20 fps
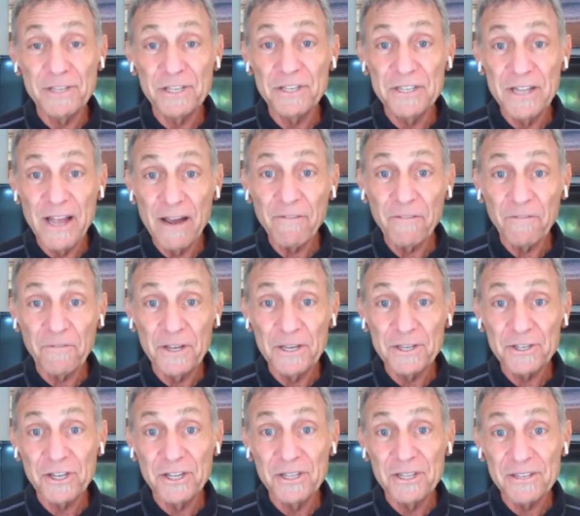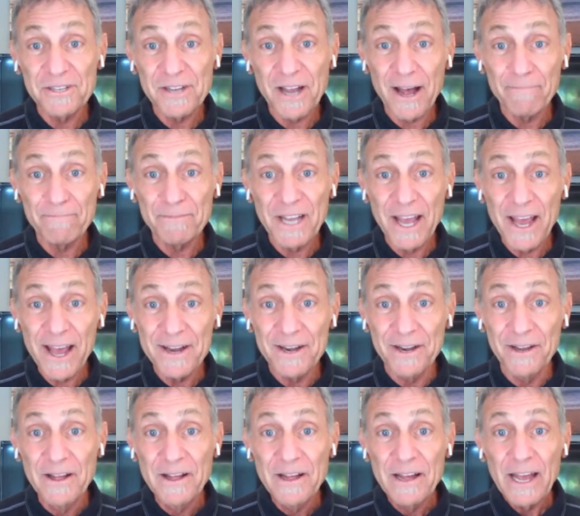He's never finished in the top 10.